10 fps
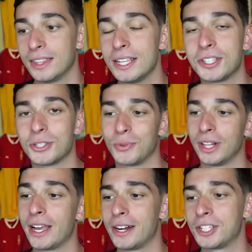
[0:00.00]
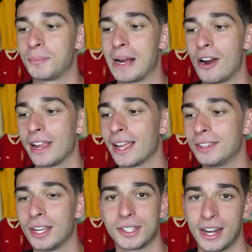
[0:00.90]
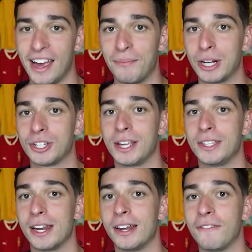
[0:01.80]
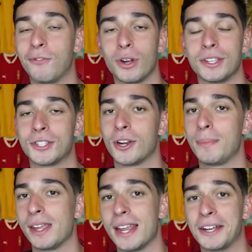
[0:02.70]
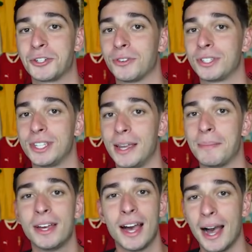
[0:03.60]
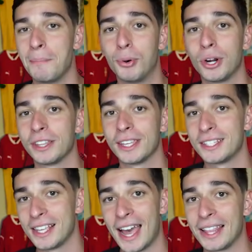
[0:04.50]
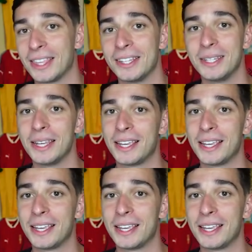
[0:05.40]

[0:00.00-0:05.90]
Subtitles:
This is really uninspiring and doesn't have much identity for the Serbian national team. I'm putting this at the D